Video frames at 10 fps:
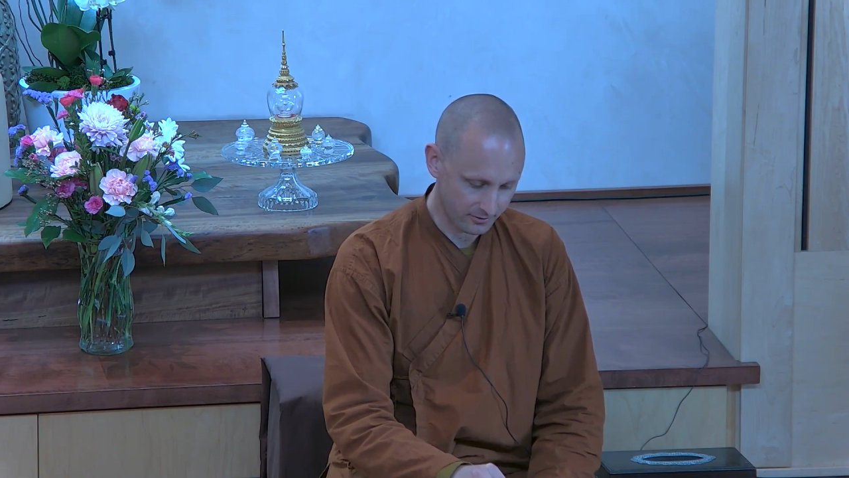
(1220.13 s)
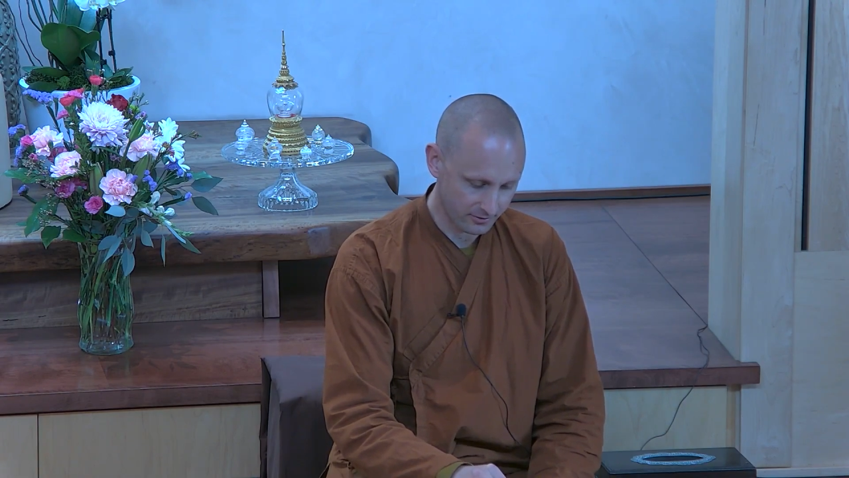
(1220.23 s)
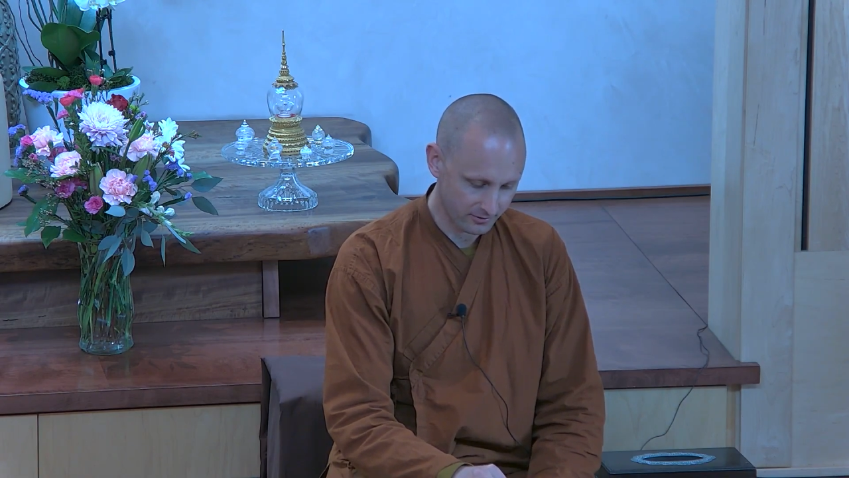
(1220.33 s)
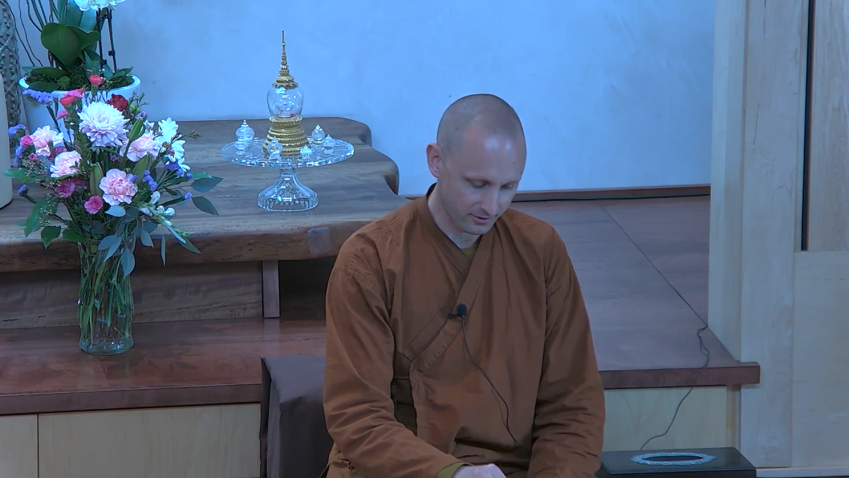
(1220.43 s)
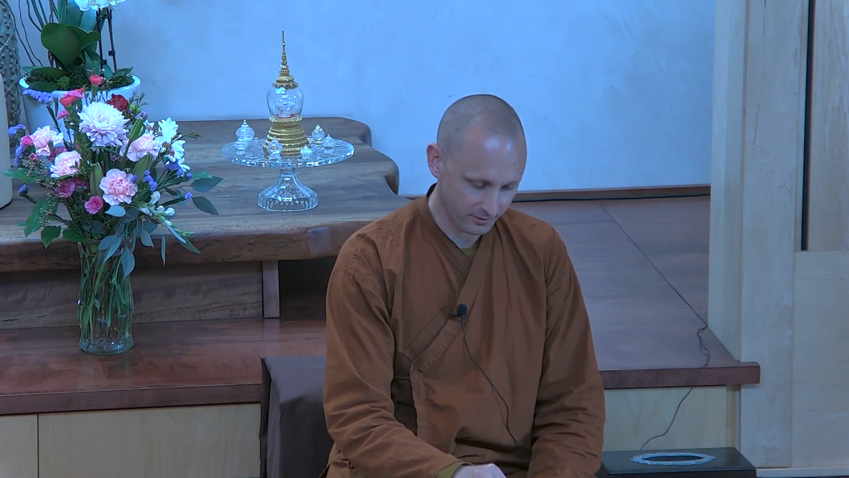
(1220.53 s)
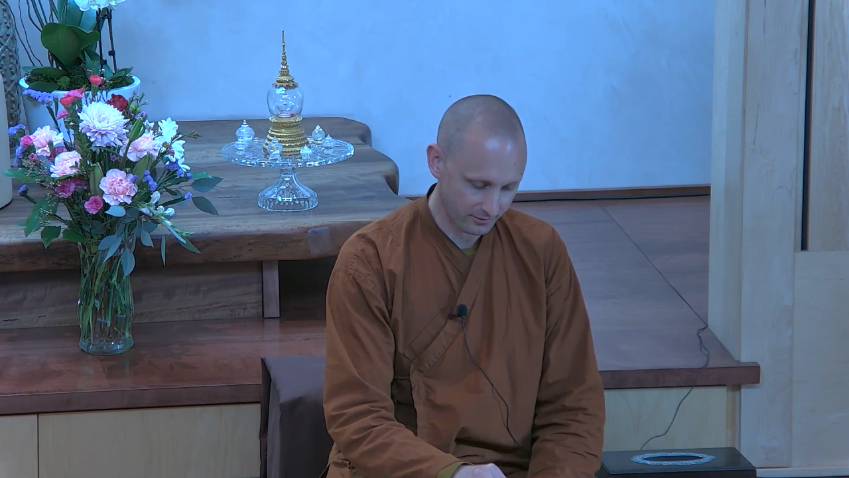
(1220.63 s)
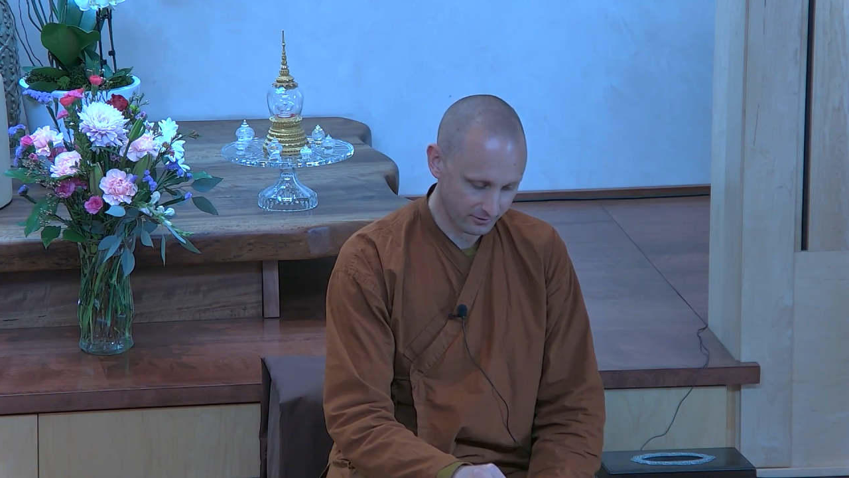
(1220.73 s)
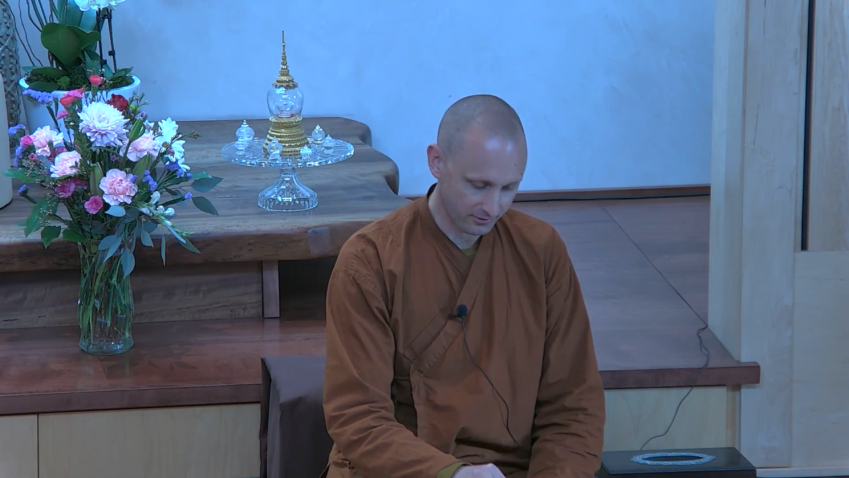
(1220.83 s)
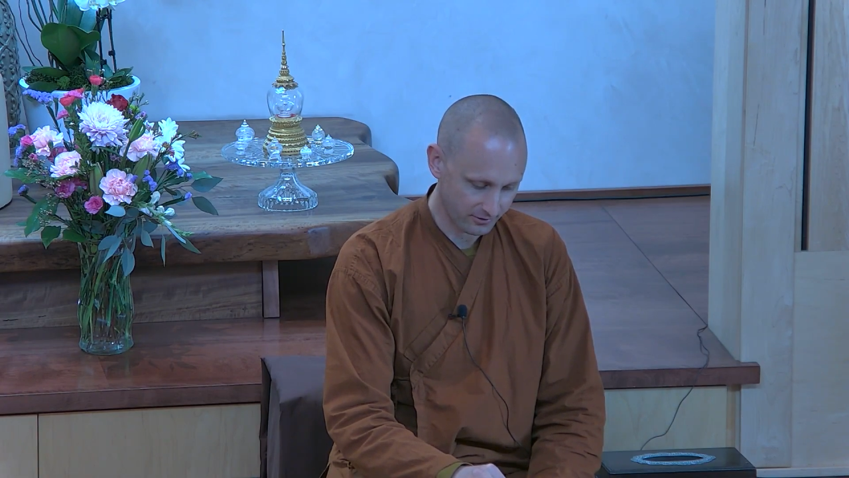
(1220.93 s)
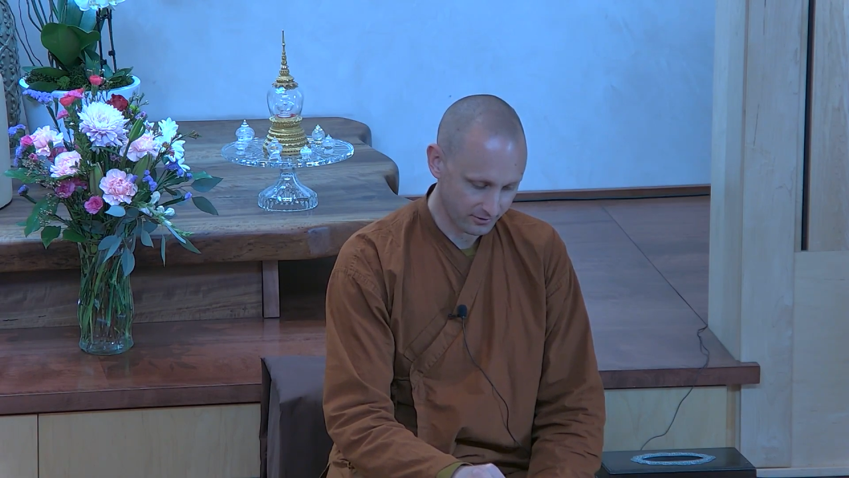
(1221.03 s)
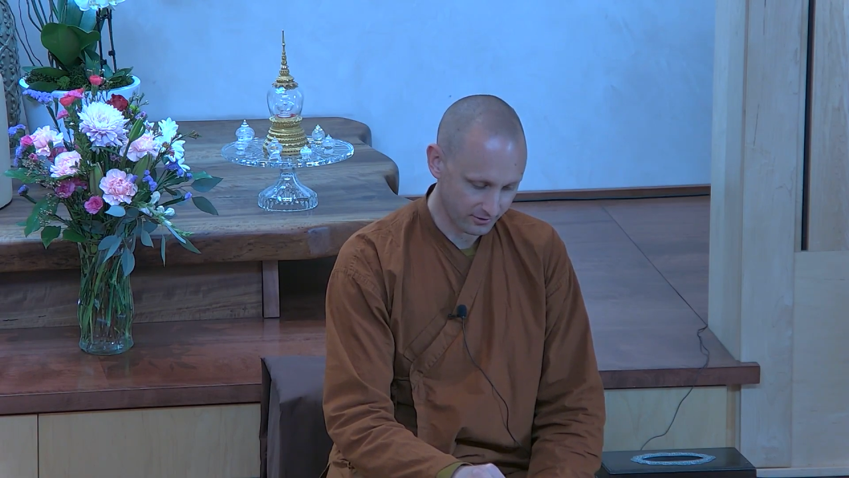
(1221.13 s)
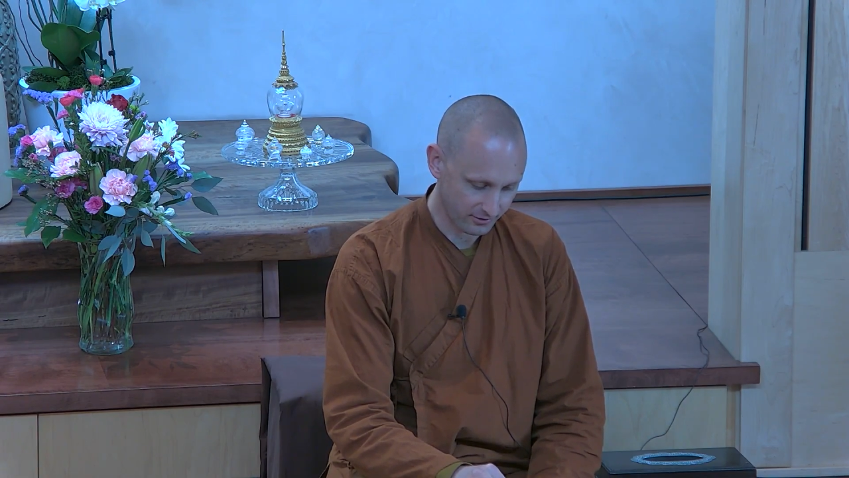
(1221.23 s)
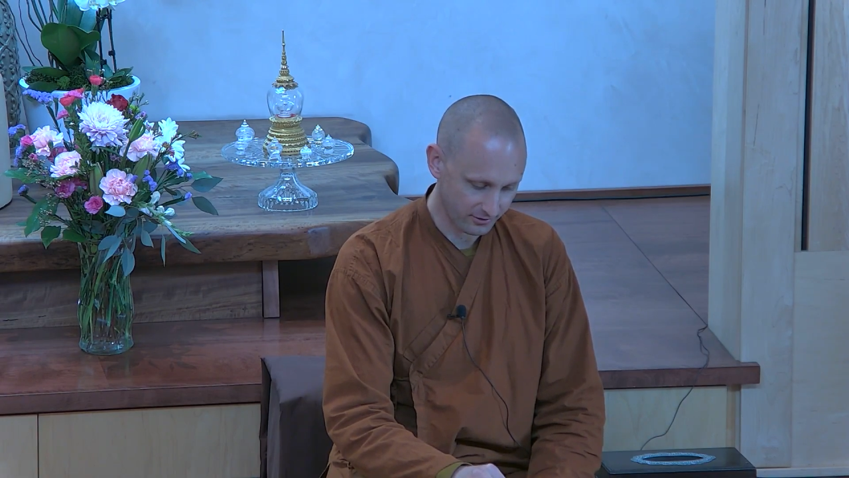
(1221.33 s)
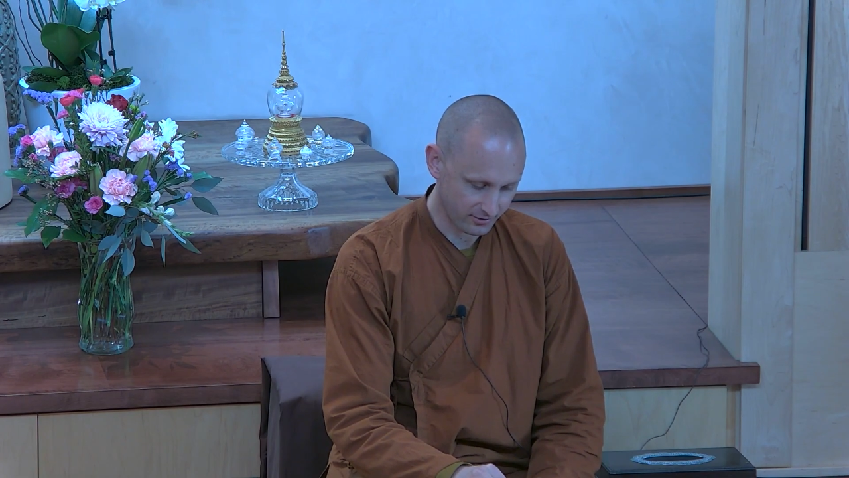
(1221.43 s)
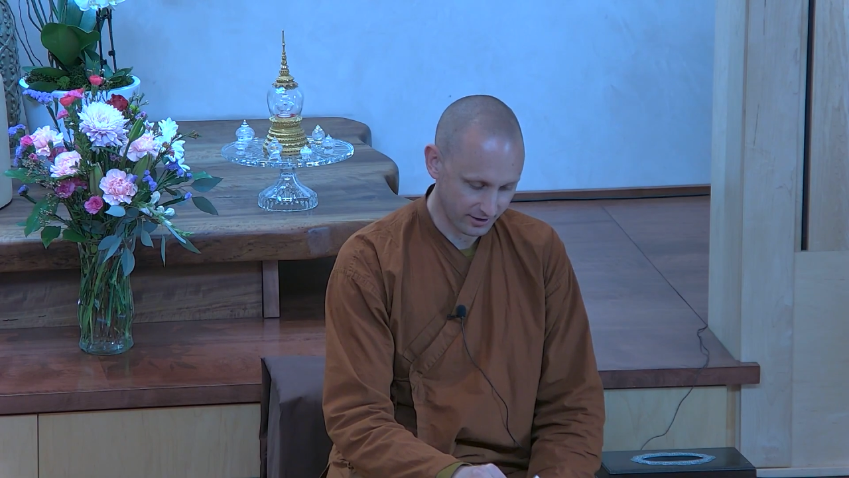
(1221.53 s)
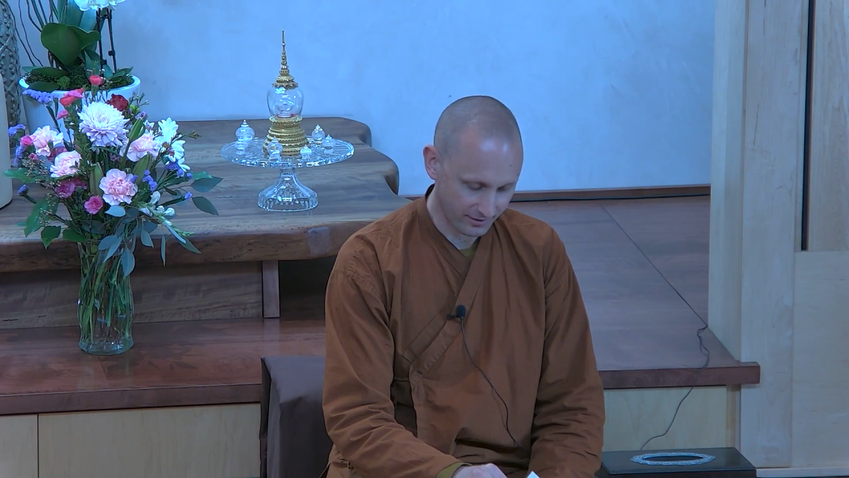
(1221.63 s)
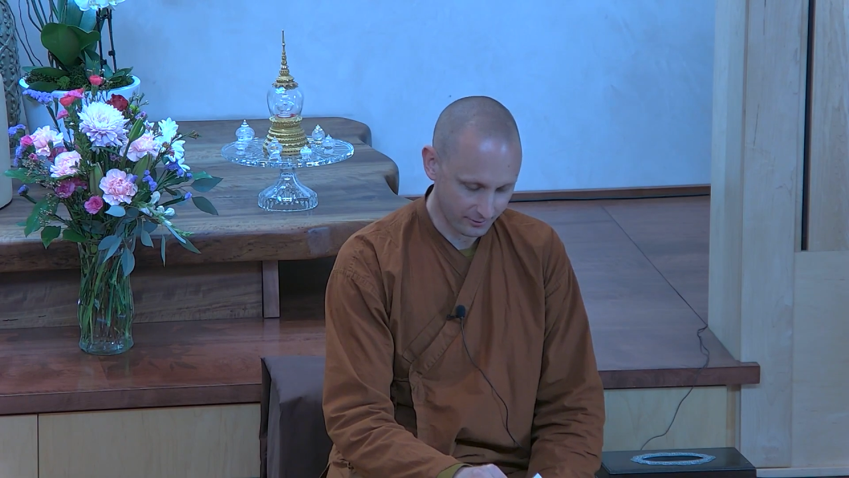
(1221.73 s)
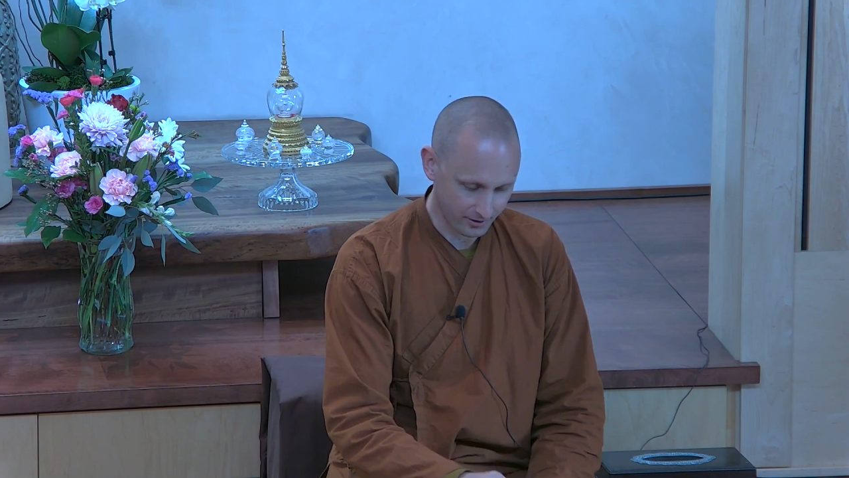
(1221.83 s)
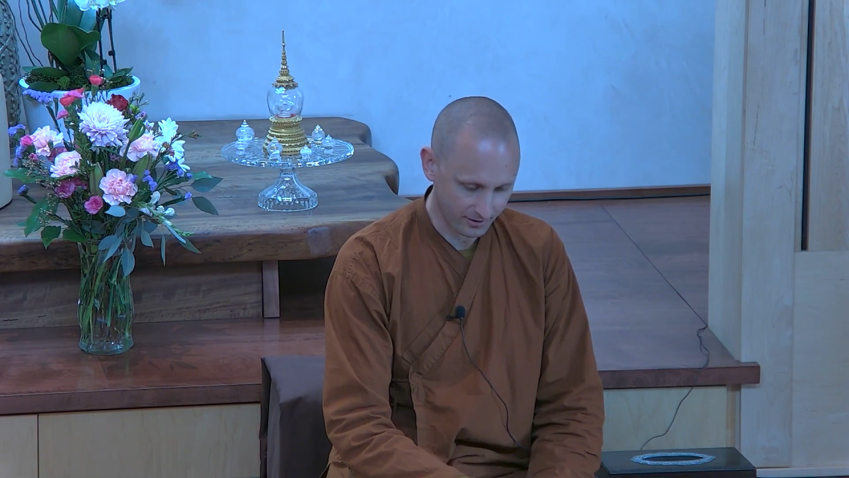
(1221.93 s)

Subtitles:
so that was considered at the right